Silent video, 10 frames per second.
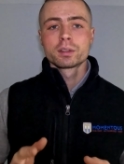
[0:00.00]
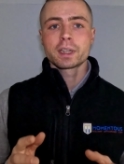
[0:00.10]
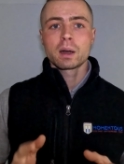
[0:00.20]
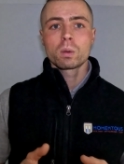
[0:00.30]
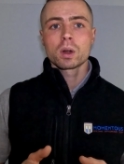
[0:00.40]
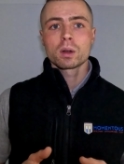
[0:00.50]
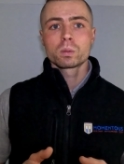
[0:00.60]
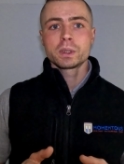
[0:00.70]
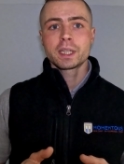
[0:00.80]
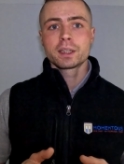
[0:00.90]
Now, where
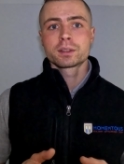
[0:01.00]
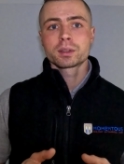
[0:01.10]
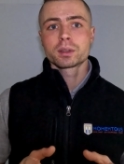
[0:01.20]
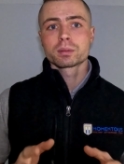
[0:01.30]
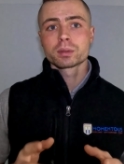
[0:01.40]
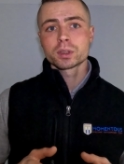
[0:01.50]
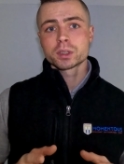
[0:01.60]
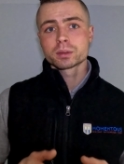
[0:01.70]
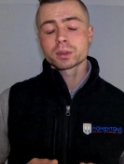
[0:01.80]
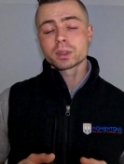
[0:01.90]
we get into the
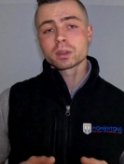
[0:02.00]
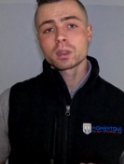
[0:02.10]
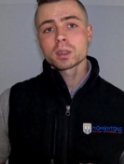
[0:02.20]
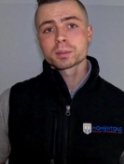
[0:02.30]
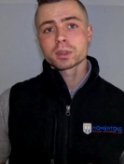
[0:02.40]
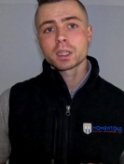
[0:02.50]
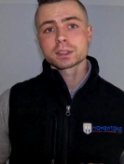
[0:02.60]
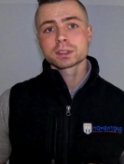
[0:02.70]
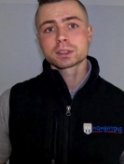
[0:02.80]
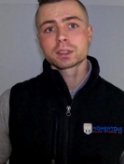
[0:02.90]
really, really long
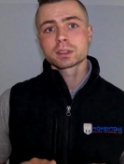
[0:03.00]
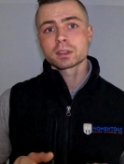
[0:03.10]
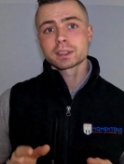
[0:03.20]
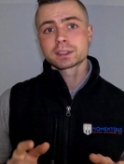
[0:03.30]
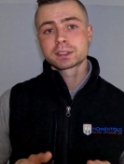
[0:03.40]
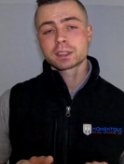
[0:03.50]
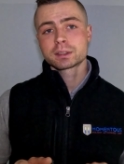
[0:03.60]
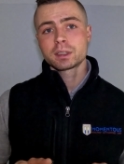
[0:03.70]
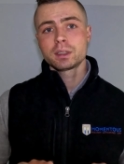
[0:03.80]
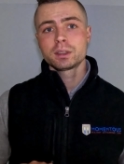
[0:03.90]
processes, like
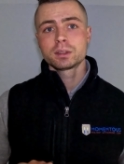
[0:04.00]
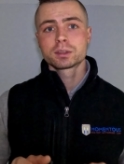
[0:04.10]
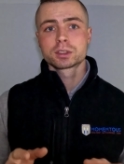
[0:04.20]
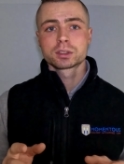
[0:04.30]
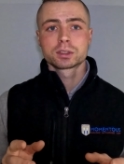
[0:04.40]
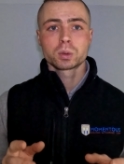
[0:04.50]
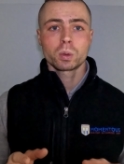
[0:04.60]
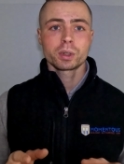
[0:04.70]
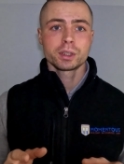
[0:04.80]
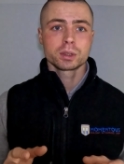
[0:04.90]
16,
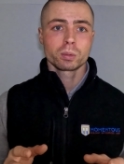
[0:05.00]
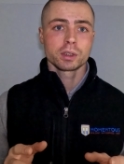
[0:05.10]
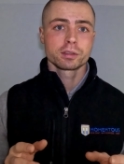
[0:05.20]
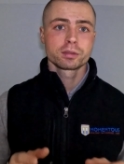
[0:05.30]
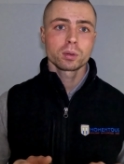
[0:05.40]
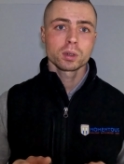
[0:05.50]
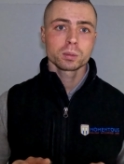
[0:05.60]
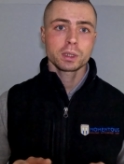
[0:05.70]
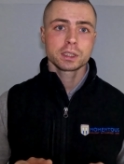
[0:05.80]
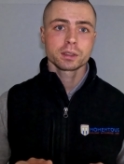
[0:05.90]
20, 24
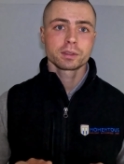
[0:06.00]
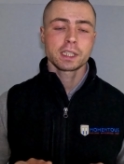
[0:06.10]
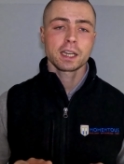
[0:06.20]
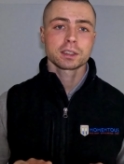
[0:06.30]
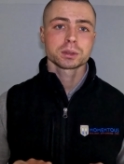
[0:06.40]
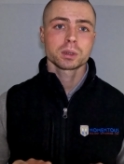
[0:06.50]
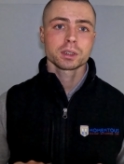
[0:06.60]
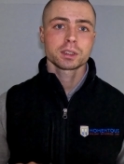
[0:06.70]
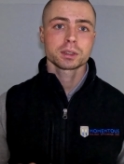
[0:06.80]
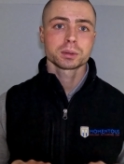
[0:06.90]
weeks of the actual
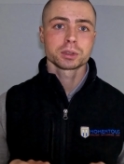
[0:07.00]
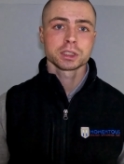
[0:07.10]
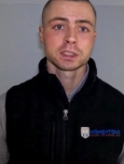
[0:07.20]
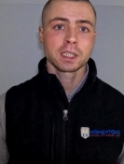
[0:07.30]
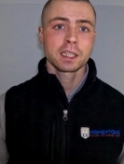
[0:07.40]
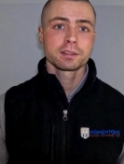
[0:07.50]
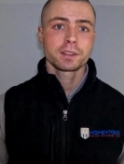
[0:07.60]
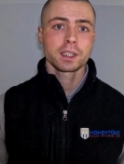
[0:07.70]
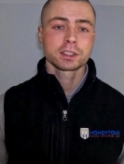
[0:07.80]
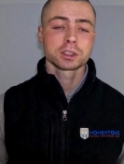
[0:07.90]
architectural design
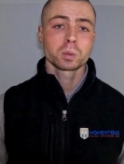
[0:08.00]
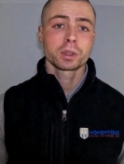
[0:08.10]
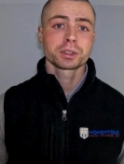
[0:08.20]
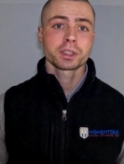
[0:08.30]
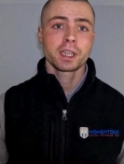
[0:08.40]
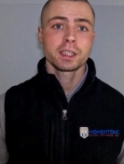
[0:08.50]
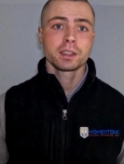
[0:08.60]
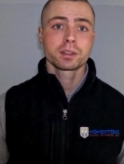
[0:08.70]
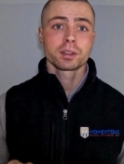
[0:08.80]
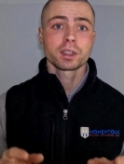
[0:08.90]
phase is when you're getting
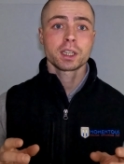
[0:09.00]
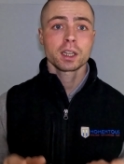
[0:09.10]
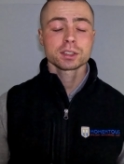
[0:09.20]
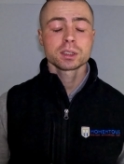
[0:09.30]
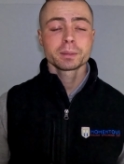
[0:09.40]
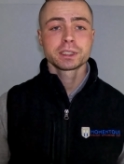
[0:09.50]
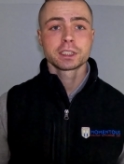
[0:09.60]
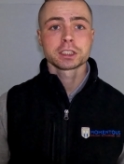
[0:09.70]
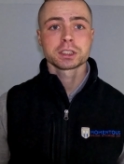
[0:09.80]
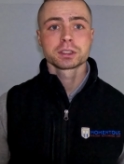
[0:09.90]
into the custom
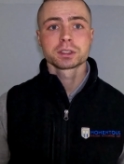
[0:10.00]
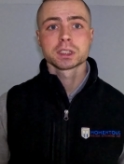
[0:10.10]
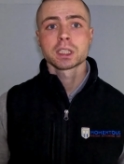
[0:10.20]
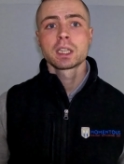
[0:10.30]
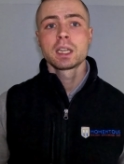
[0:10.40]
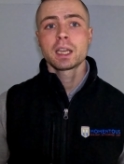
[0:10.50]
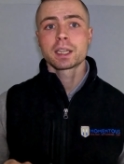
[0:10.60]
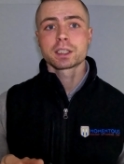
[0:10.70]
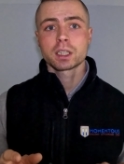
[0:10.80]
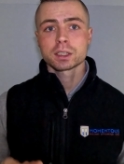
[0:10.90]
additions
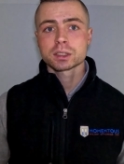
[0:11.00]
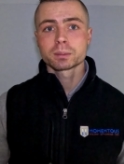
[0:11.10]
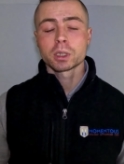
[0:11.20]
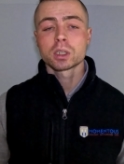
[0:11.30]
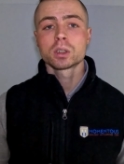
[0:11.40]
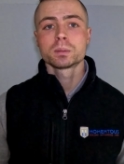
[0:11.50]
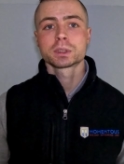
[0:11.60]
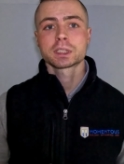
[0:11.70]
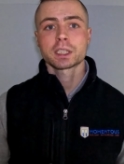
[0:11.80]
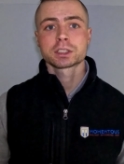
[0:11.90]
and custom home
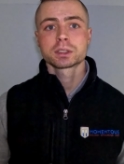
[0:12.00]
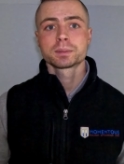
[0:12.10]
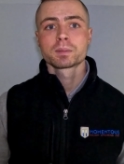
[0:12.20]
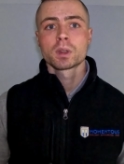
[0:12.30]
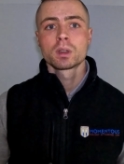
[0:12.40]
section.